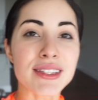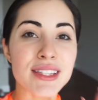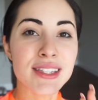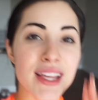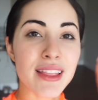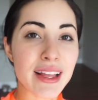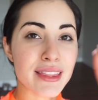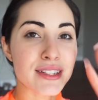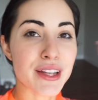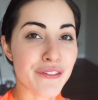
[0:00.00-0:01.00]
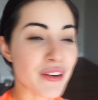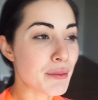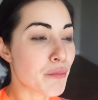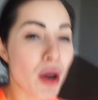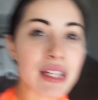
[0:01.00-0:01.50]
to see like the
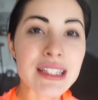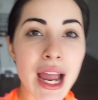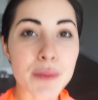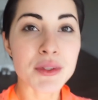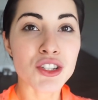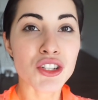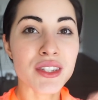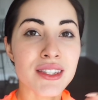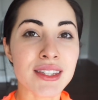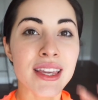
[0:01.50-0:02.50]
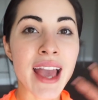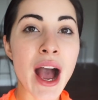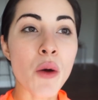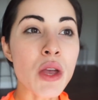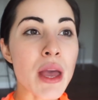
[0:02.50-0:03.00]
different body types and just to see
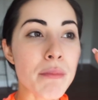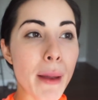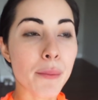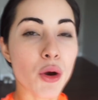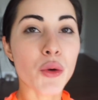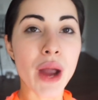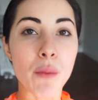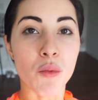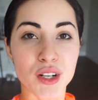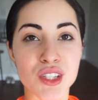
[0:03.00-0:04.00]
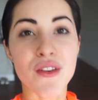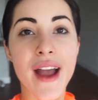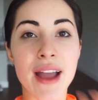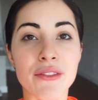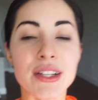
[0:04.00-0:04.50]
how my program works for
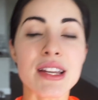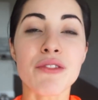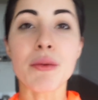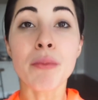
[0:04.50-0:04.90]
every different